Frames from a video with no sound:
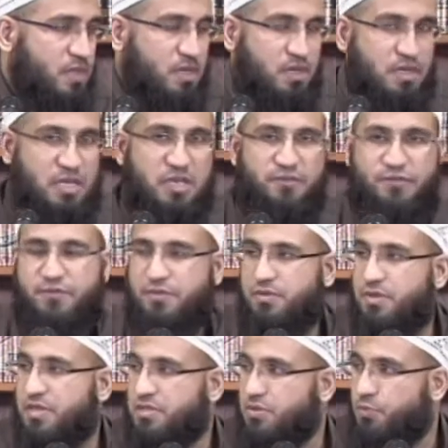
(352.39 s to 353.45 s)
if
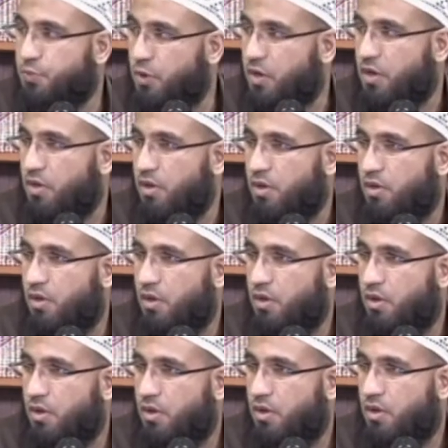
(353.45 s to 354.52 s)
this book
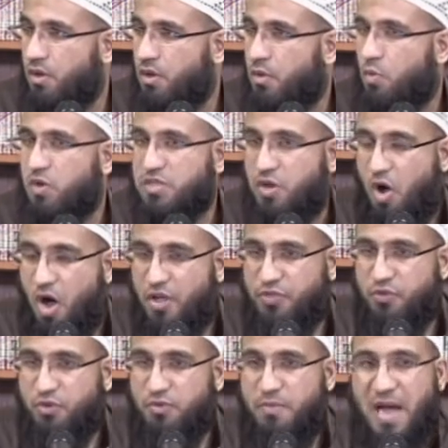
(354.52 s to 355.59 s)
was
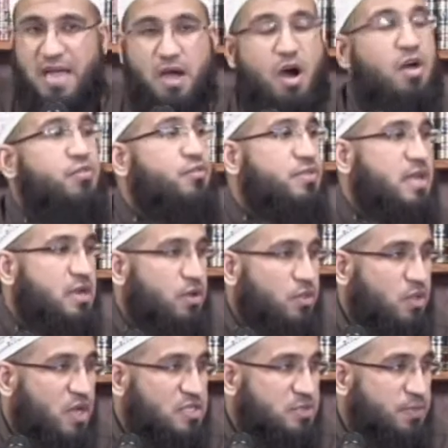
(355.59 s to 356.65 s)
authored by other than
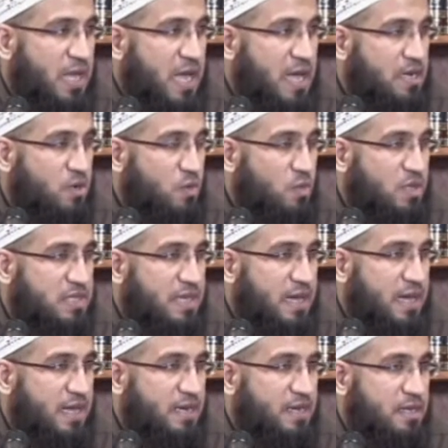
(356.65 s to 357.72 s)
Allah subhanahu wa
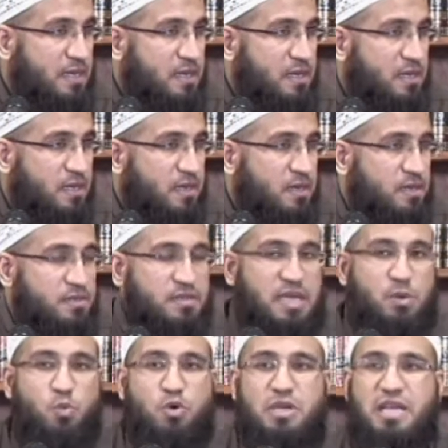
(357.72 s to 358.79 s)
ta'ala, they
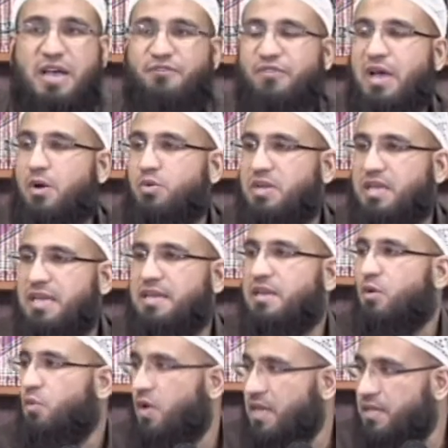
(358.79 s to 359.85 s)
would have found in it
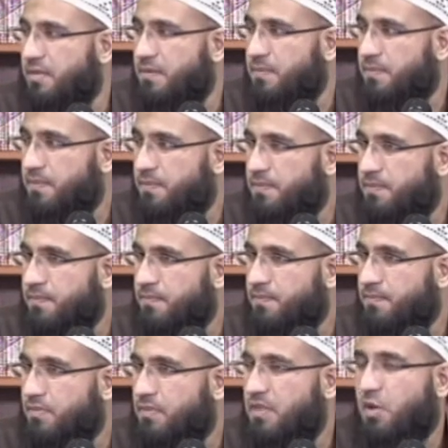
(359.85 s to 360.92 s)
what?
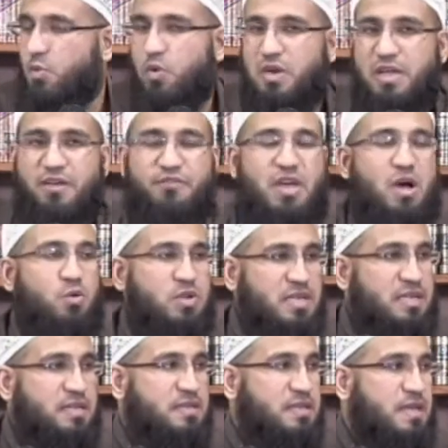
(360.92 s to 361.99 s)
They would have found in it
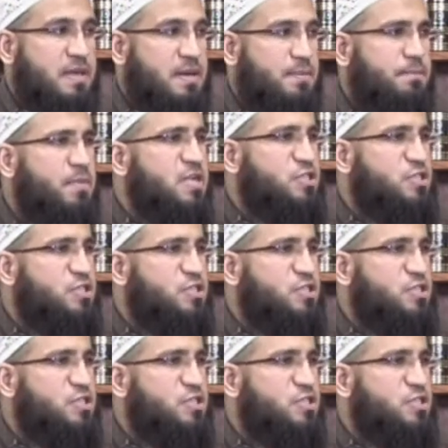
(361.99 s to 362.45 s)
much